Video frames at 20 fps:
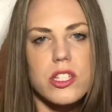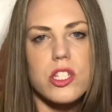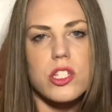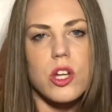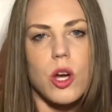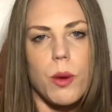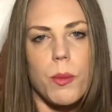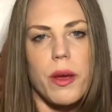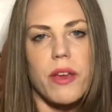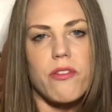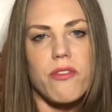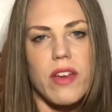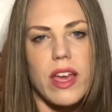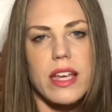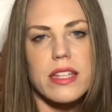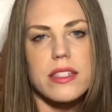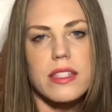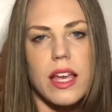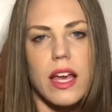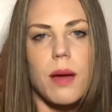to know my
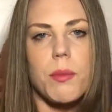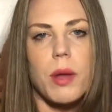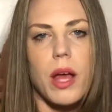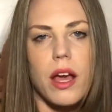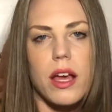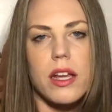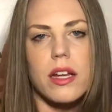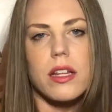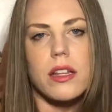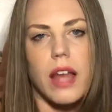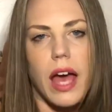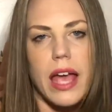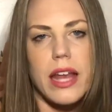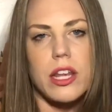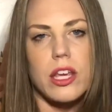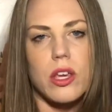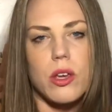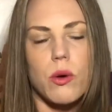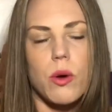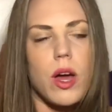face. Like, I'm not going to lie
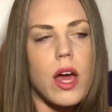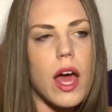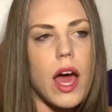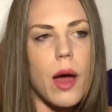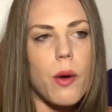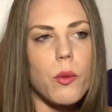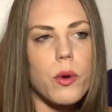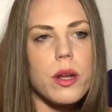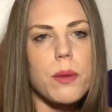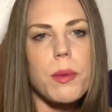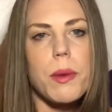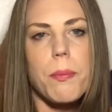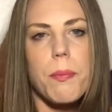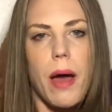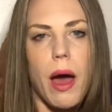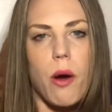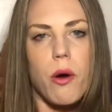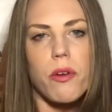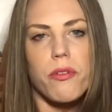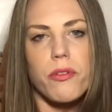to you. I want to be
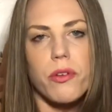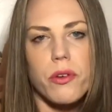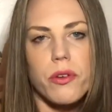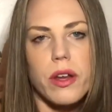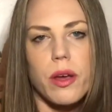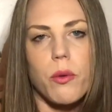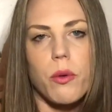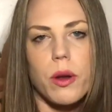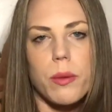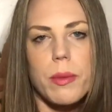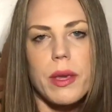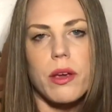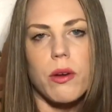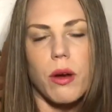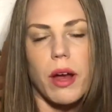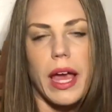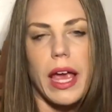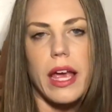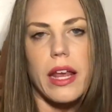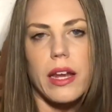powerful, and I want to be
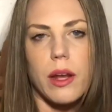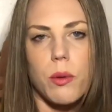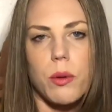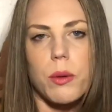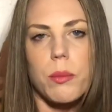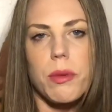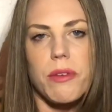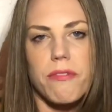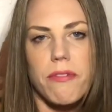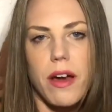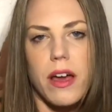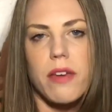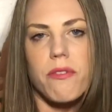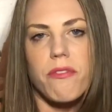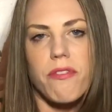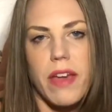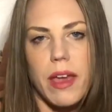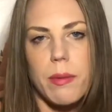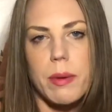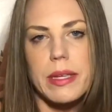great, and I want to be fucking
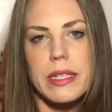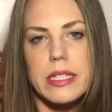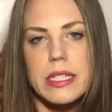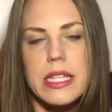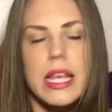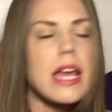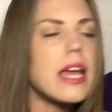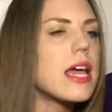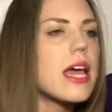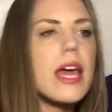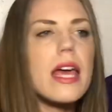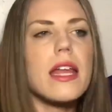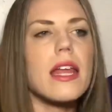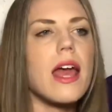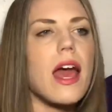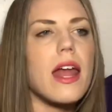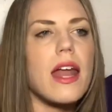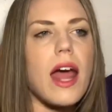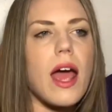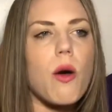famous. And
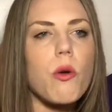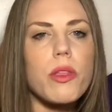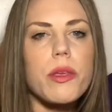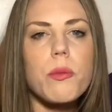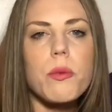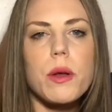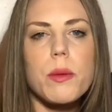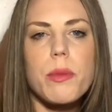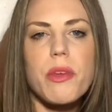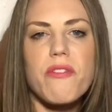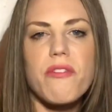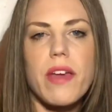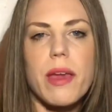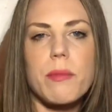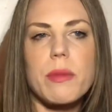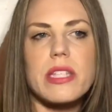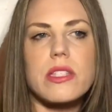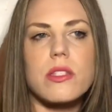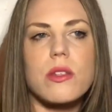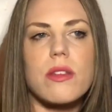I only want to be
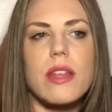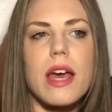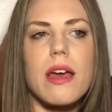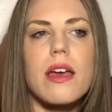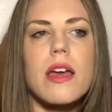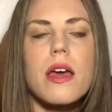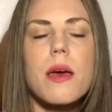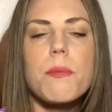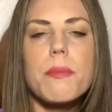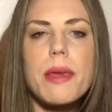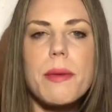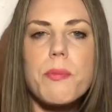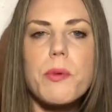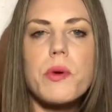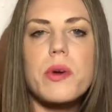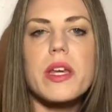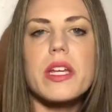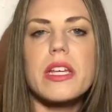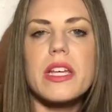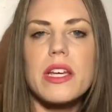famous so that
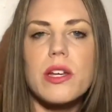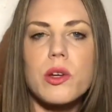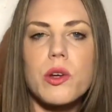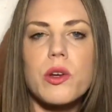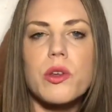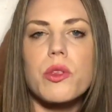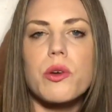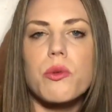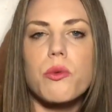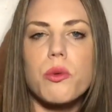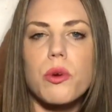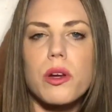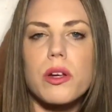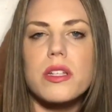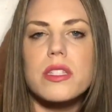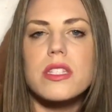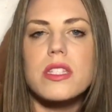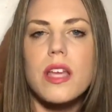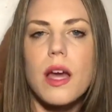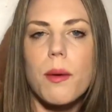people can hear the
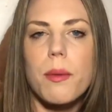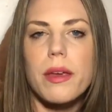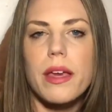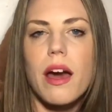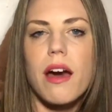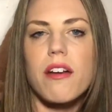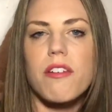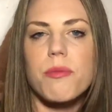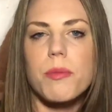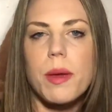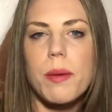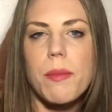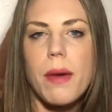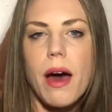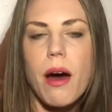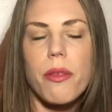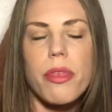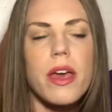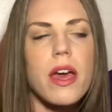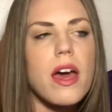words coming out of my
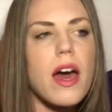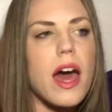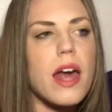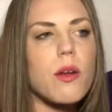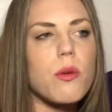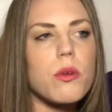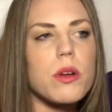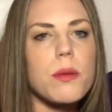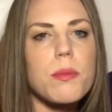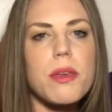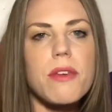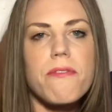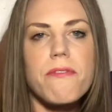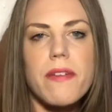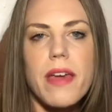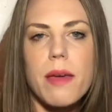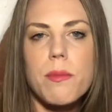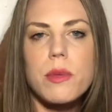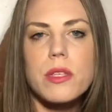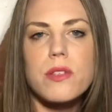mouth. I don't want to be
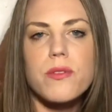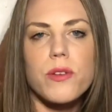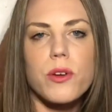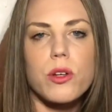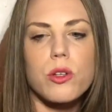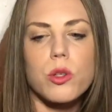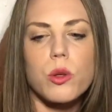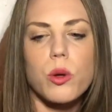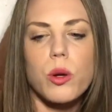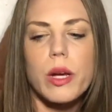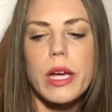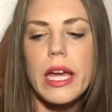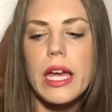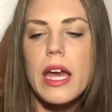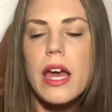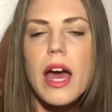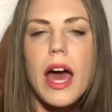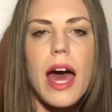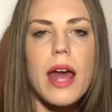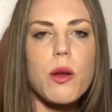famous for glory.
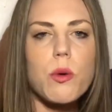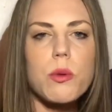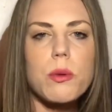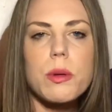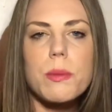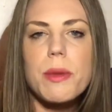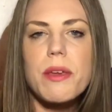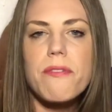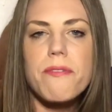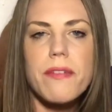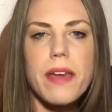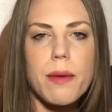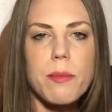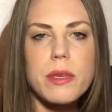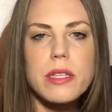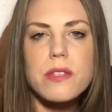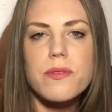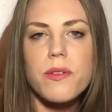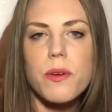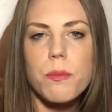I don't want to be
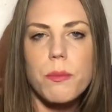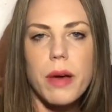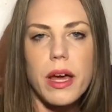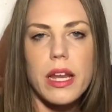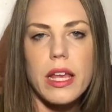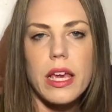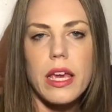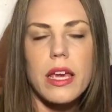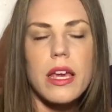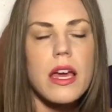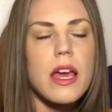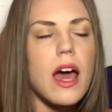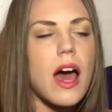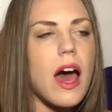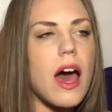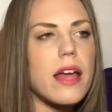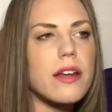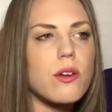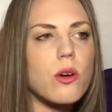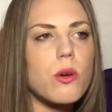famous for money.
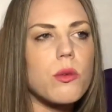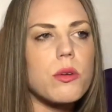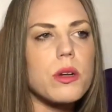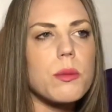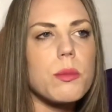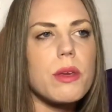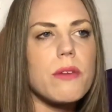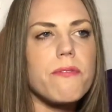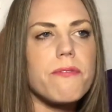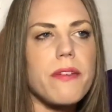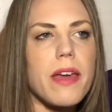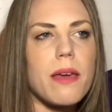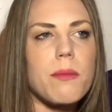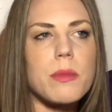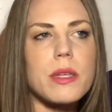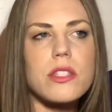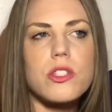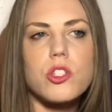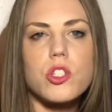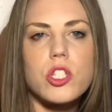I don't want to be
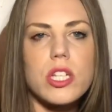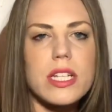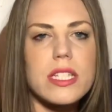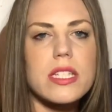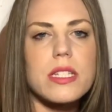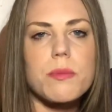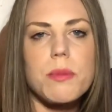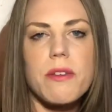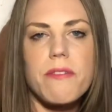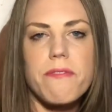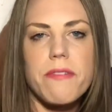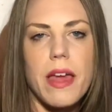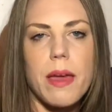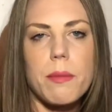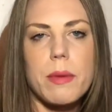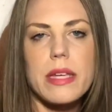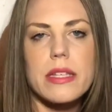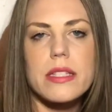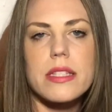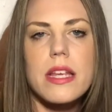famous just to be
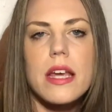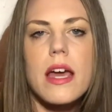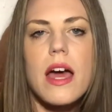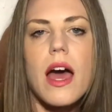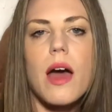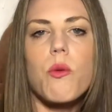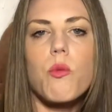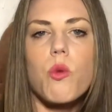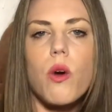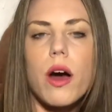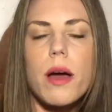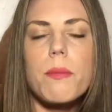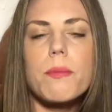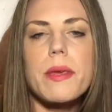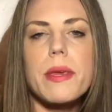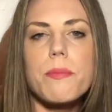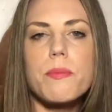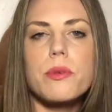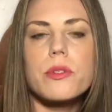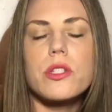famous. I want
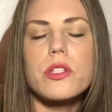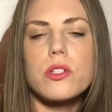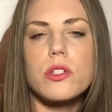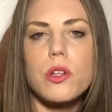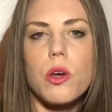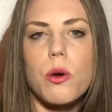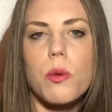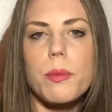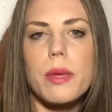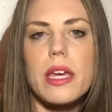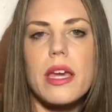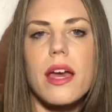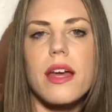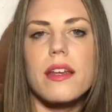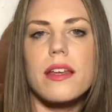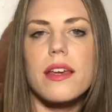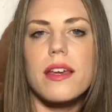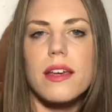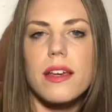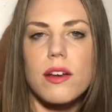people to know me
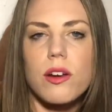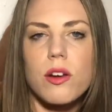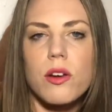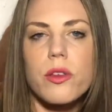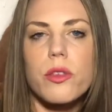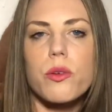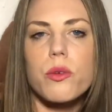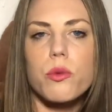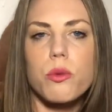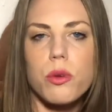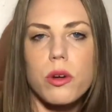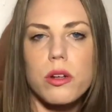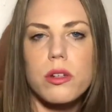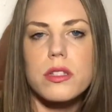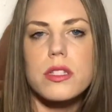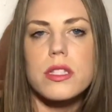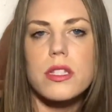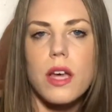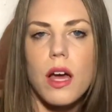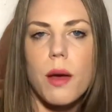and hear the
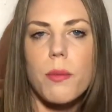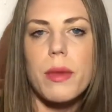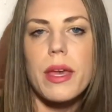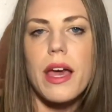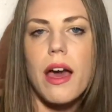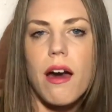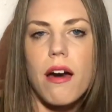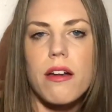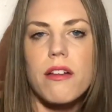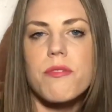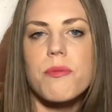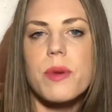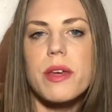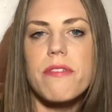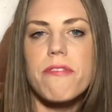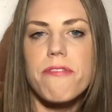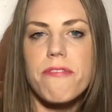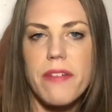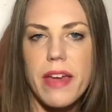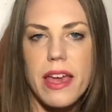words coming out of my
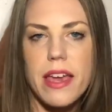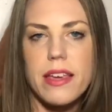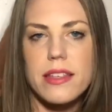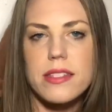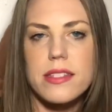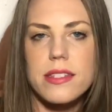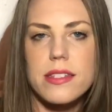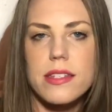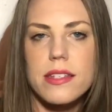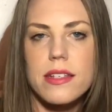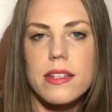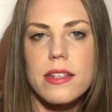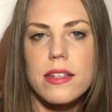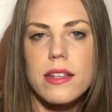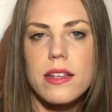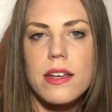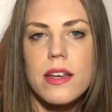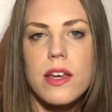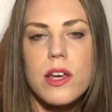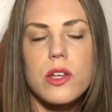face
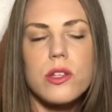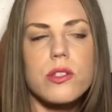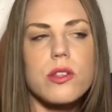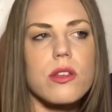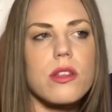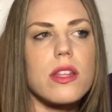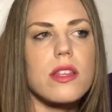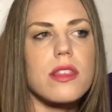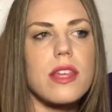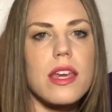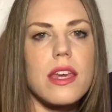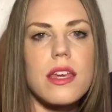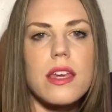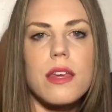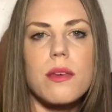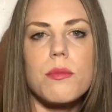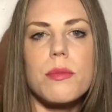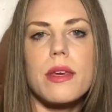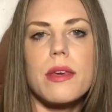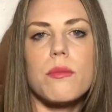so that they
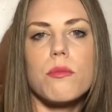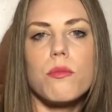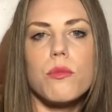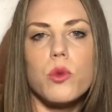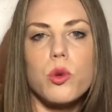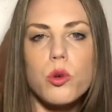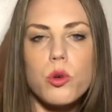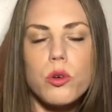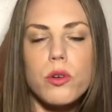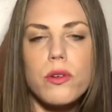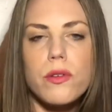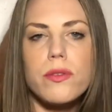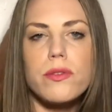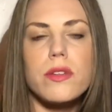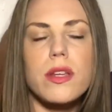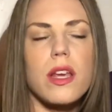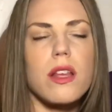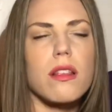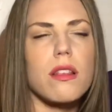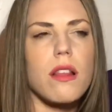can be
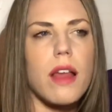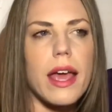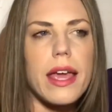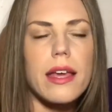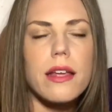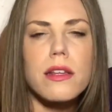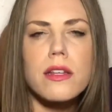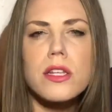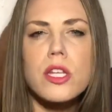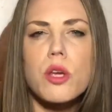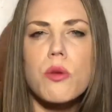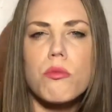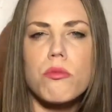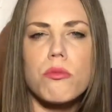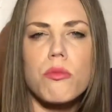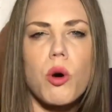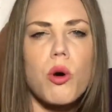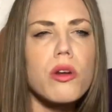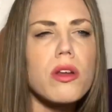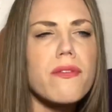moved, enlightened,
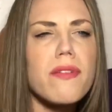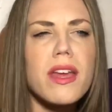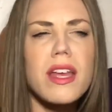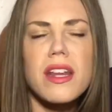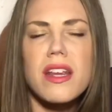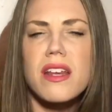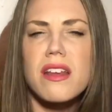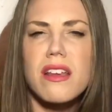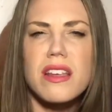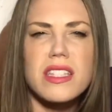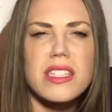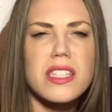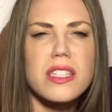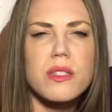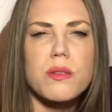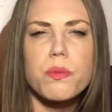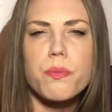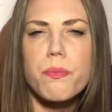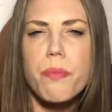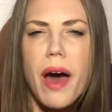motivated,
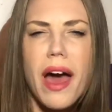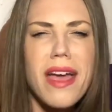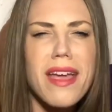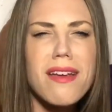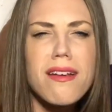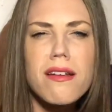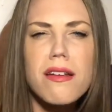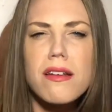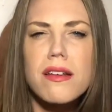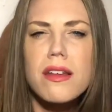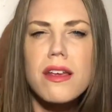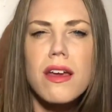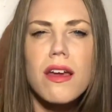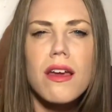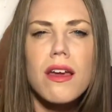inspired,